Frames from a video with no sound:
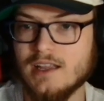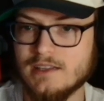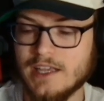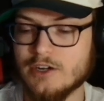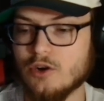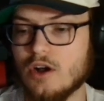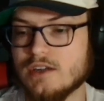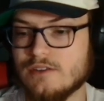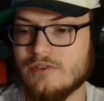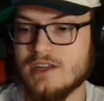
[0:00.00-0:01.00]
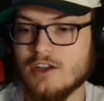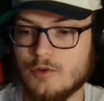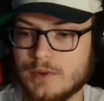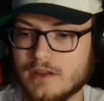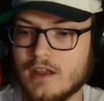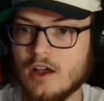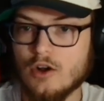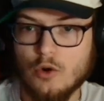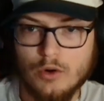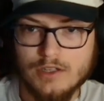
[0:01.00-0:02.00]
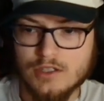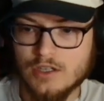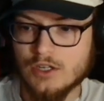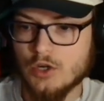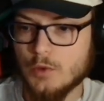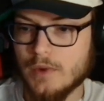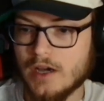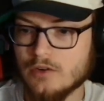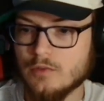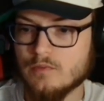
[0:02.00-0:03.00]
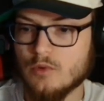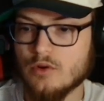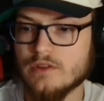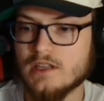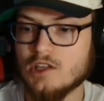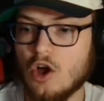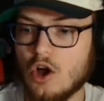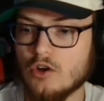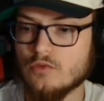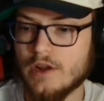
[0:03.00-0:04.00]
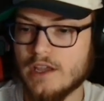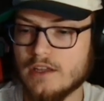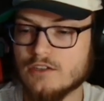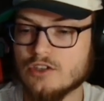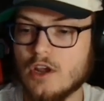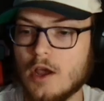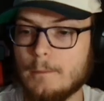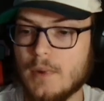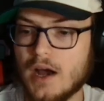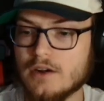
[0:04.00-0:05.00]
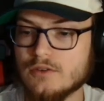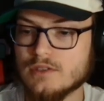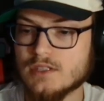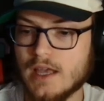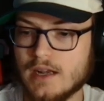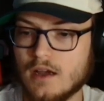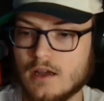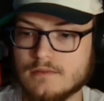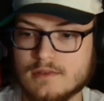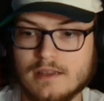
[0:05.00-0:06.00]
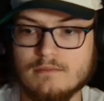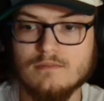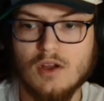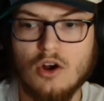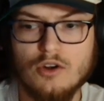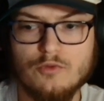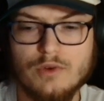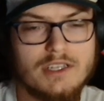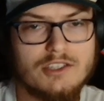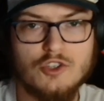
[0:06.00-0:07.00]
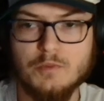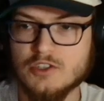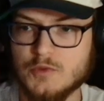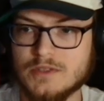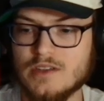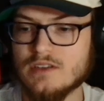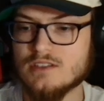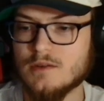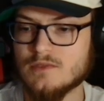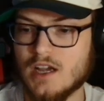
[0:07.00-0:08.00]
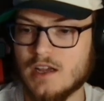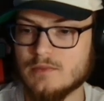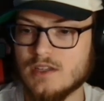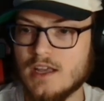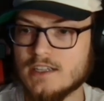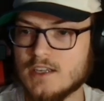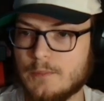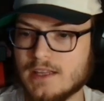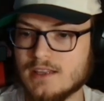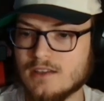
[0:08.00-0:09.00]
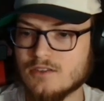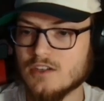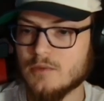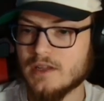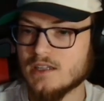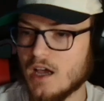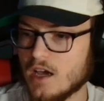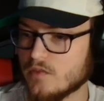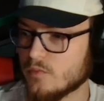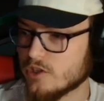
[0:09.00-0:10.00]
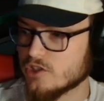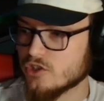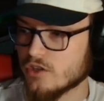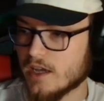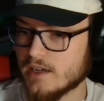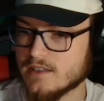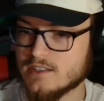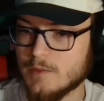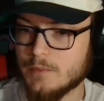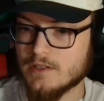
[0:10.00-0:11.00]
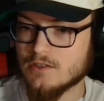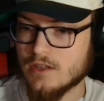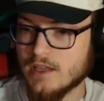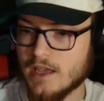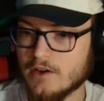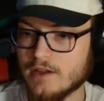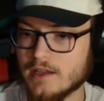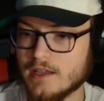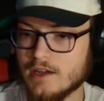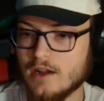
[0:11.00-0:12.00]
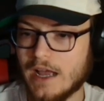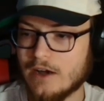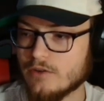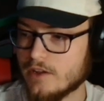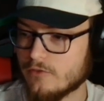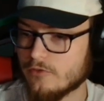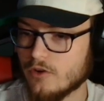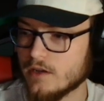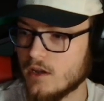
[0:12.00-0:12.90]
later on in the video. But according to the Euro model, more of the long-range models that aren't really super specific sometimes depict that there's going to be a lot of moisture to kind of seep into the area here out in front